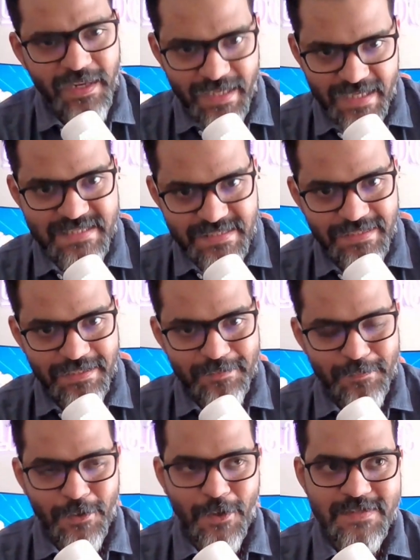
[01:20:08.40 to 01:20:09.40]
Probably next
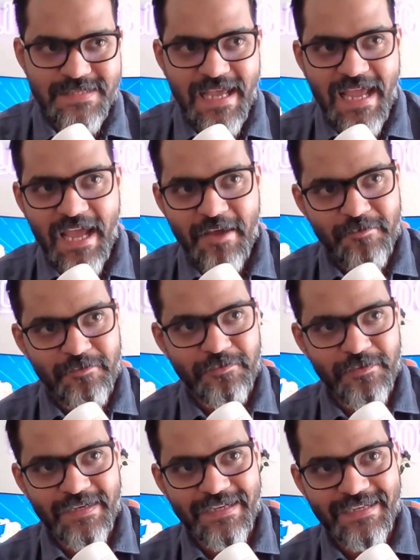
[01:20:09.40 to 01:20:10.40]
year because I
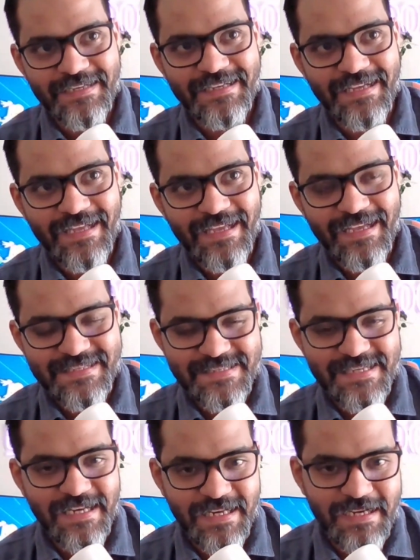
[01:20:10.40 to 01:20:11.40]
have uh,
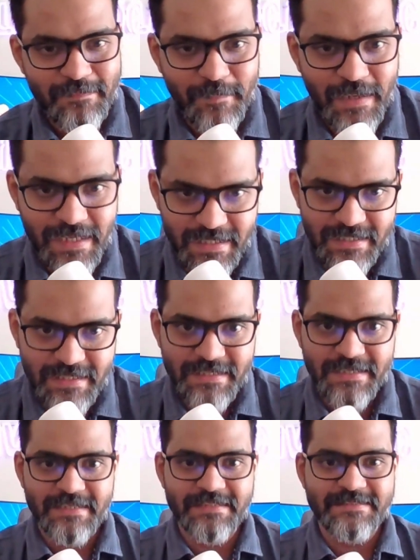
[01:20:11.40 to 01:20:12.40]
extended
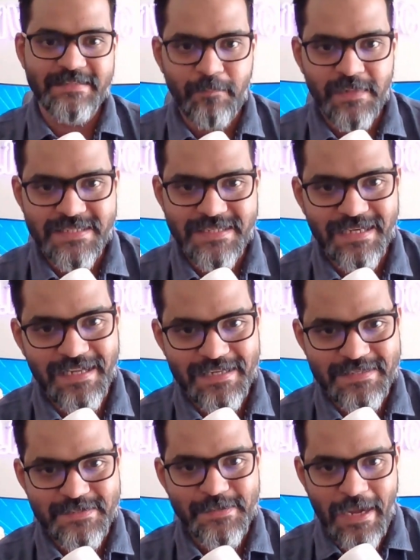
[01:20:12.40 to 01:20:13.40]
my uh, submission
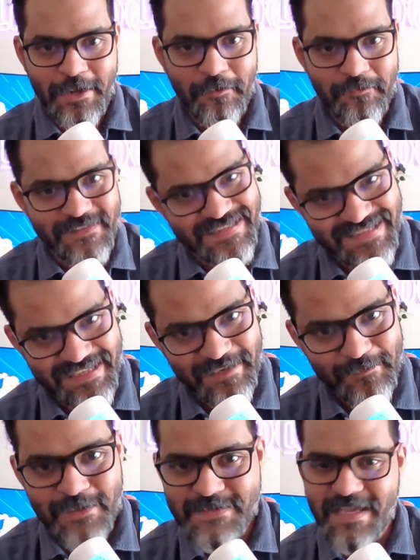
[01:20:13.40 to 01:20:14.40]
dates to end of this
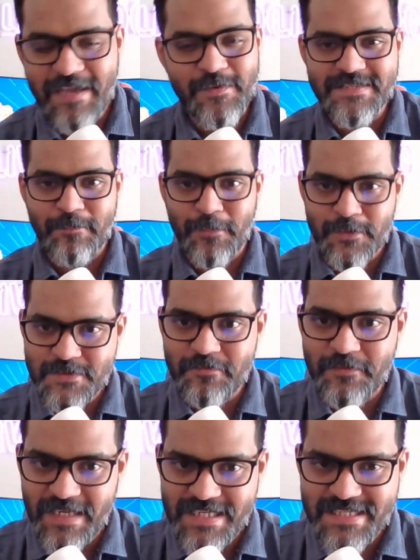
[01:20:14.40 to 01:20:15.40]
year because I was supposed
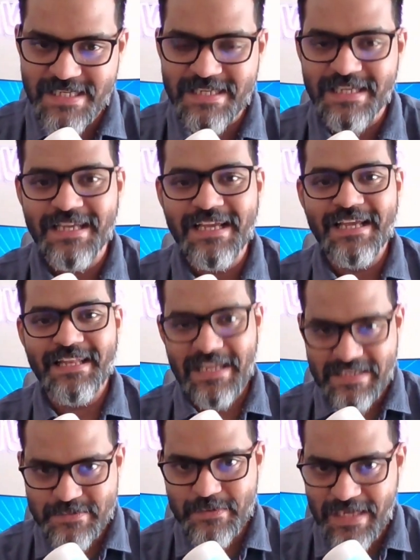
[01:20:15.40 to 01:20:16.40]
to finish it
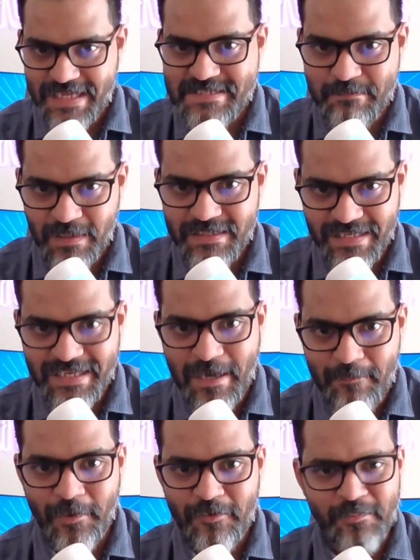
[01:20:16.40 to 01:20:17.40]
next to next month in
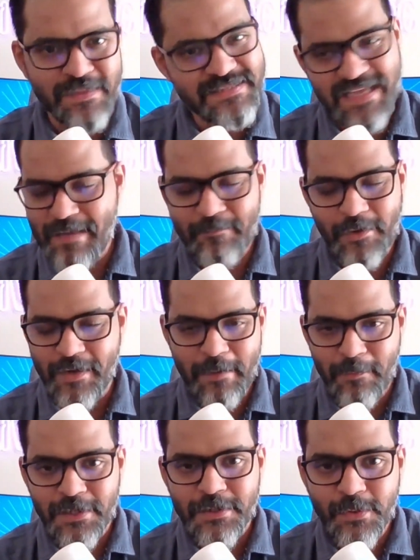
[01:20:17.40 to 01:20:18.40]
a couple of months i am
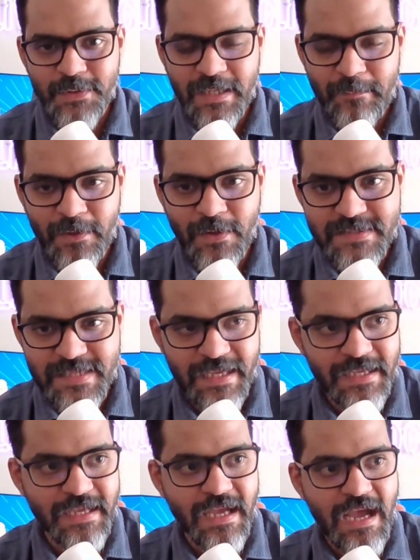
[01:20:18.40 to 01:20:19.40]
not able to do that because
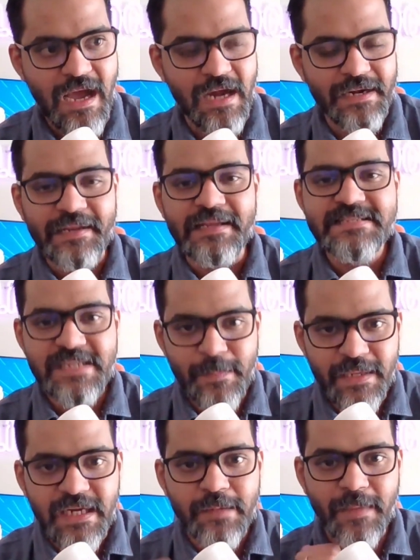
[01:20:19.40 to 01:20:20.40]
i
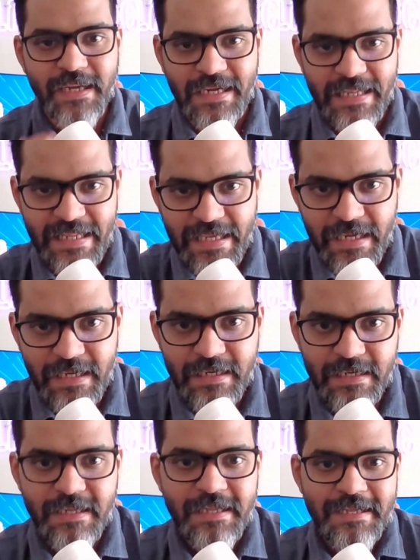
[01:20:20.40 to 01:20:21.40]
underestimated my
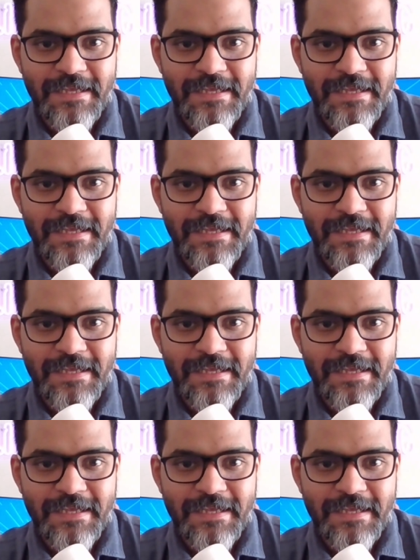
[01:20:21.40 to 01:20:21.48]
clinical